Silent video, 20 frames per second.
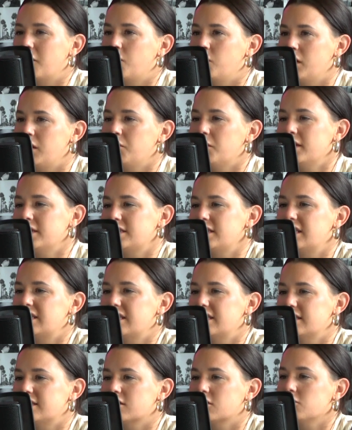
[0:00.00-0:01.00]
we went to
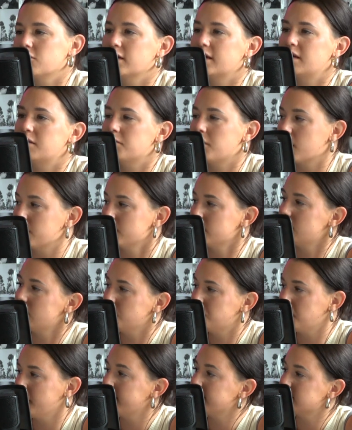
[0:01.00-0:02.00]
this Korean barbecue
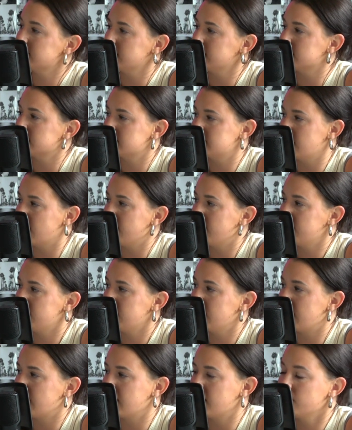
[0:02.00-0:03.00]
place
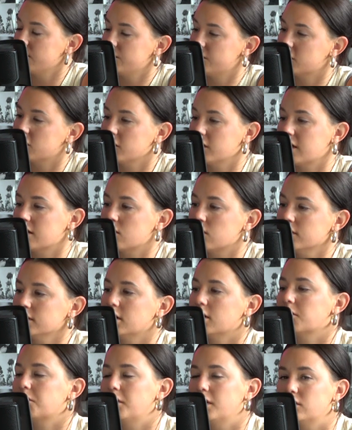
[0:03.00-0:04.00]
instead, and the Korean corn
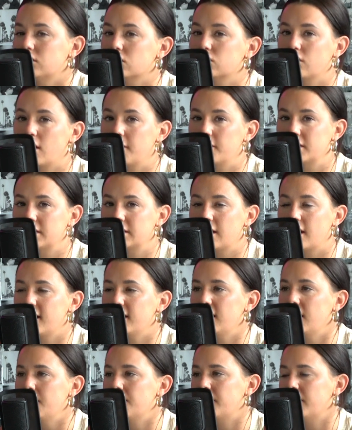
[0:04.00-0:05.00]
dog place was right
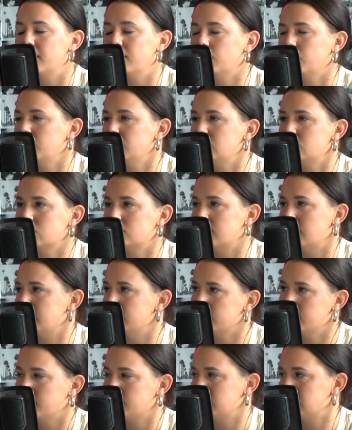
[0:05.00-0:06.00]
beside it, but we just
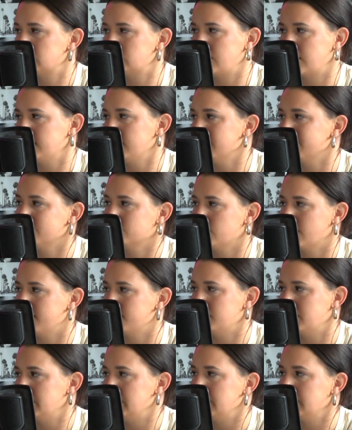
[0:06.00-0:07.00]
ended up just taking our
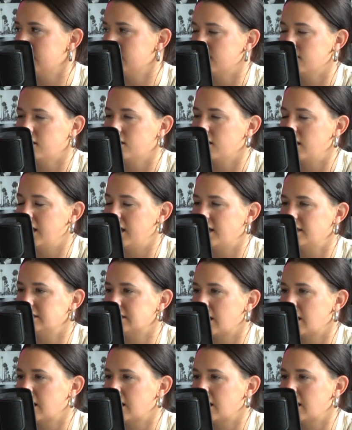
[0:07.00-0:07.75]
time and eating there. And